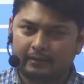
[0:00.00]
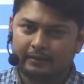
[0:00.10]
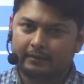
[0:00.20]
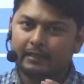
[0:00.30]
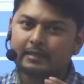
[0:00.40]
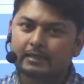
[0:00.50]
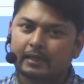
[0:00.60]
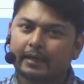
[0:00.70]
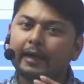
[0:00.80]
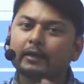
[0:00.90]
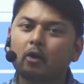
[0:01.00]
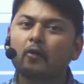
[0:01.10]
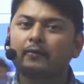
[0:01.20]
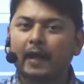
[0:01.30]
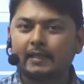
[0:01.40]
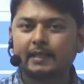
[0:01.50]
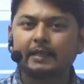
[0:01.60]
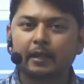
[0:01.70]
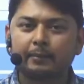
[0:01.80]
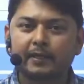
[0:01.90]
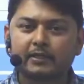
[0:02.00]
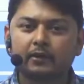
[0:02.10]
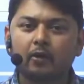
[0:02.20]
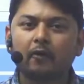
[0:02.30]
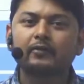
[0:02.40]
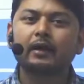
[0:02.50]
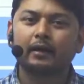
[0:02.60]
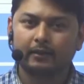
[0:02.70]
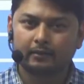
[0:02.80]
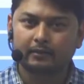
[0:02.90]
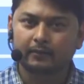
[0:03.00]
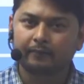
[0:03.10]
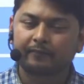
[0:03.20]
this rate of rising temperature of the Earth.